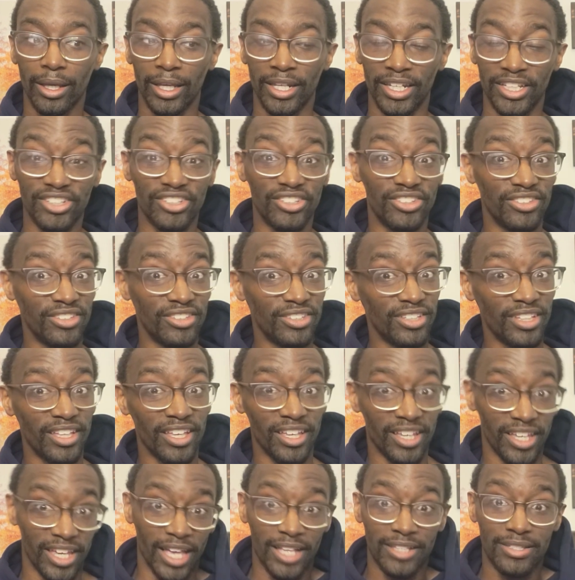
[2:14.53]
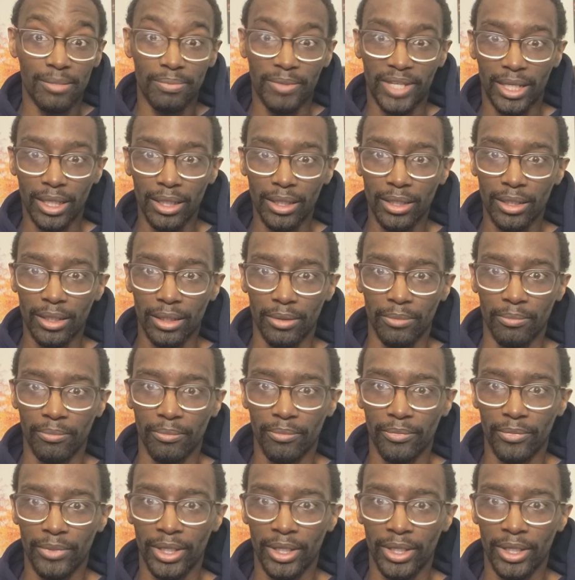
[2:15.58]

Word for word: And he, he ends up killing them.